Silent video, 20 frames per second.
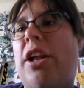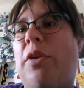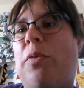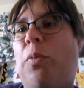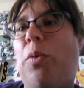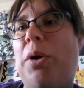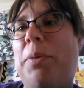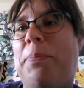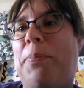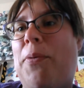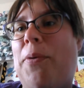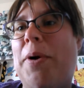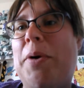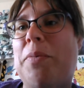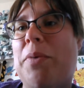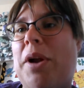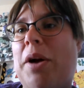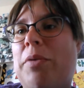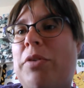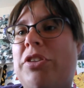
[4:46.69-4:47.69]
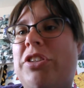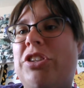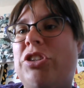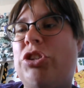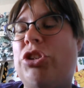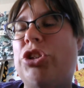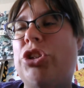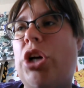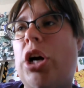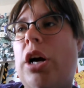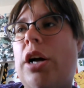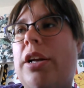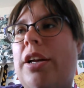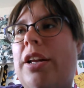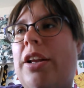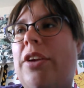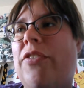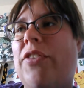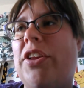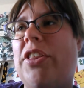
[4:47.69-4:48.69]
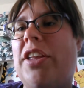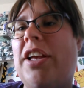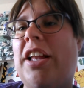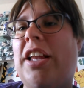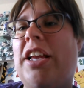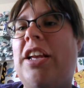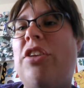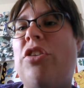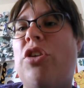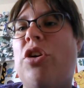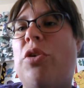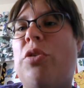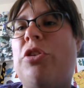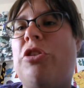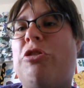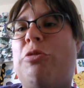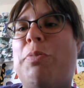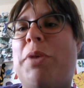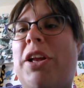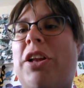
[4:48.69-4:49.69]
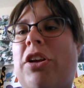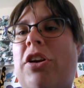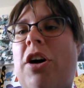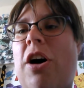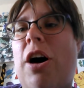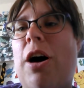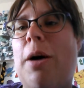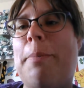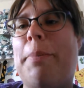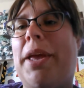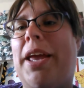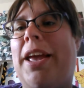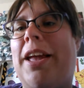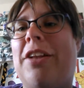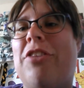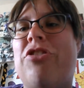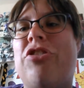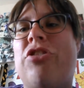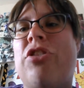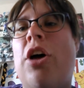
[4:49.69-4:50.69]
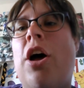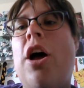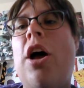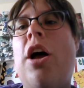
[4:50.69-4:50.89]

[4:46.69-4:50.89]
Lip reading: at one point when I was in shock and everything, and he noticed me and caught me and just